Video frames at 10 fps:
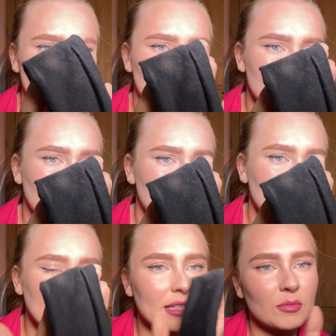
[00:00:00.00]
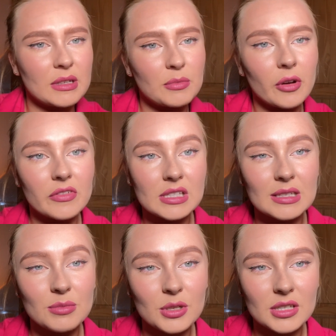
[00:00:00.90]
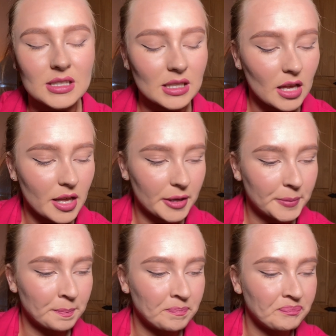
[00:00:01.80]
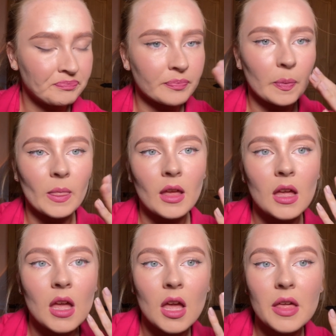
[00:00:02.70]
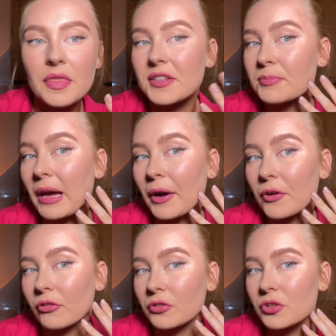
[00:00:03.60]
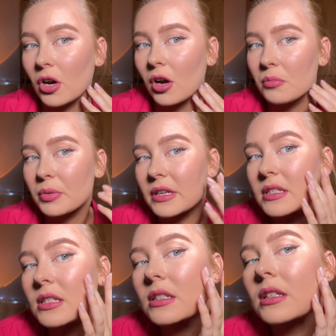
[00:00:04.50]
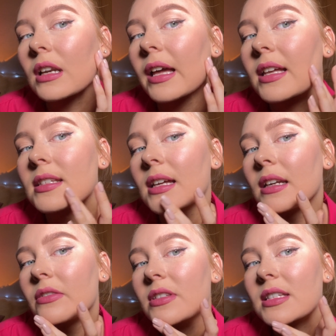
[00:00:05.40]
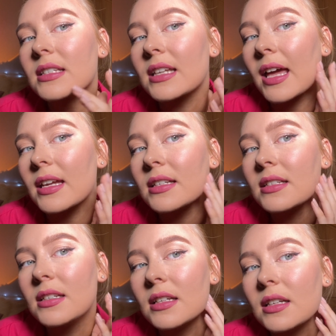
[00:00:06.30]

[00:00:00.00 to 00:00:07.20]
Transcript: so I mean a little bit, but obviously because there's powder on top, but it doesn't look like it's kind of stained.